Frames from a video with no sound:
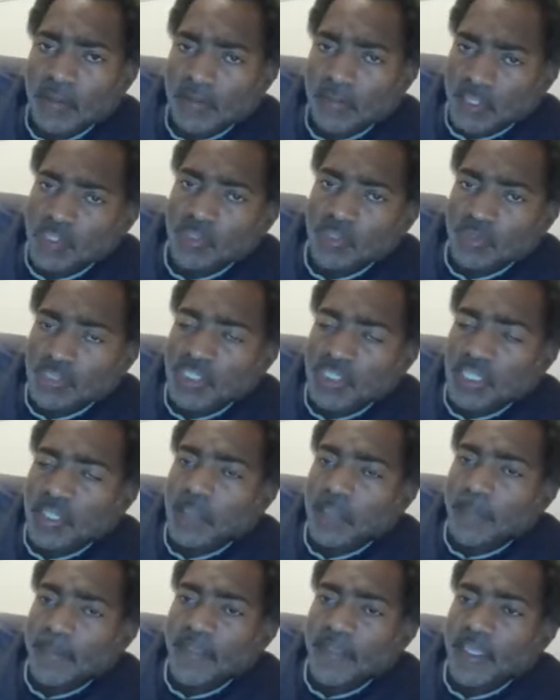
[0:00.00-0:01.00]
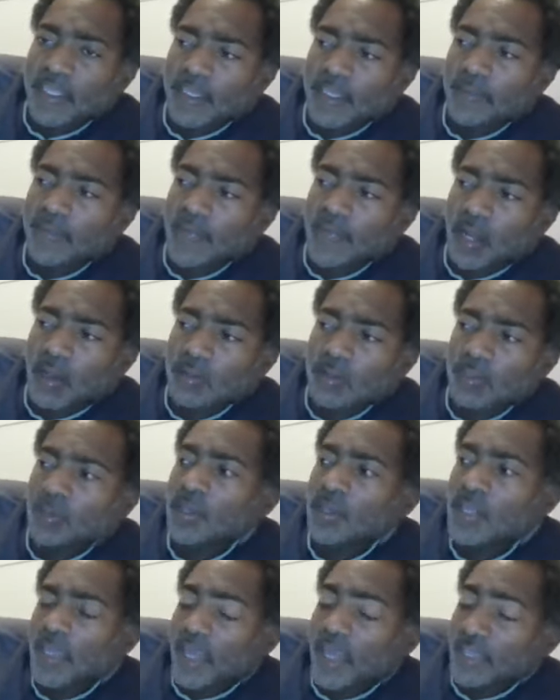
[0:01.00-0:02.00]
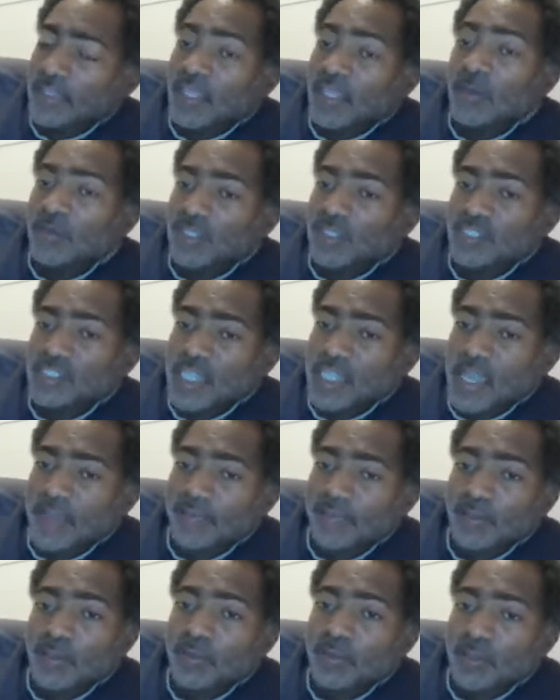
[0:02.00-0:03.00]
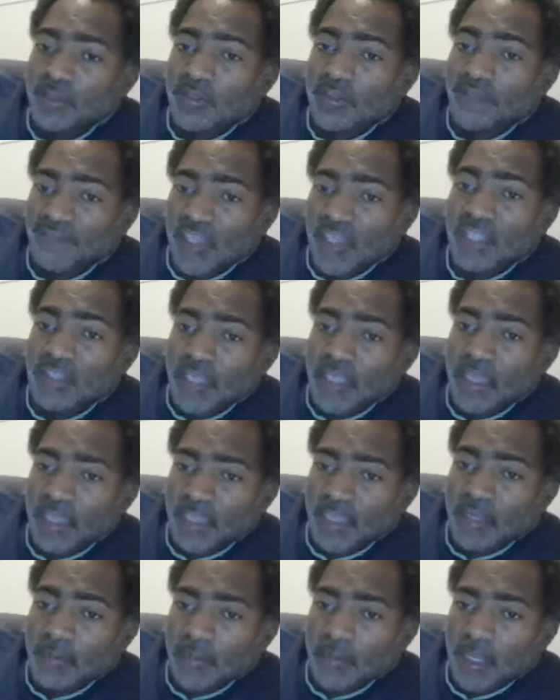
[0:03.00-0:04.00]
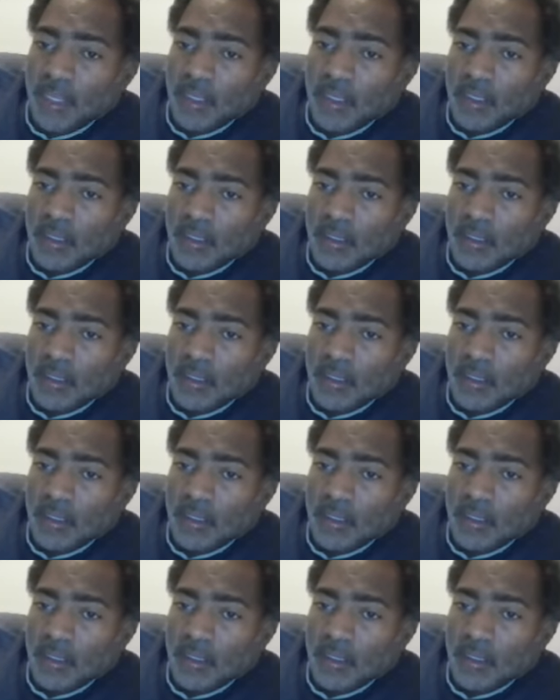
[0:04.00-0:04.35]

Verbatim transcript: But you sitting up in there giving all your, and then when it's time for you to defeat the enemy,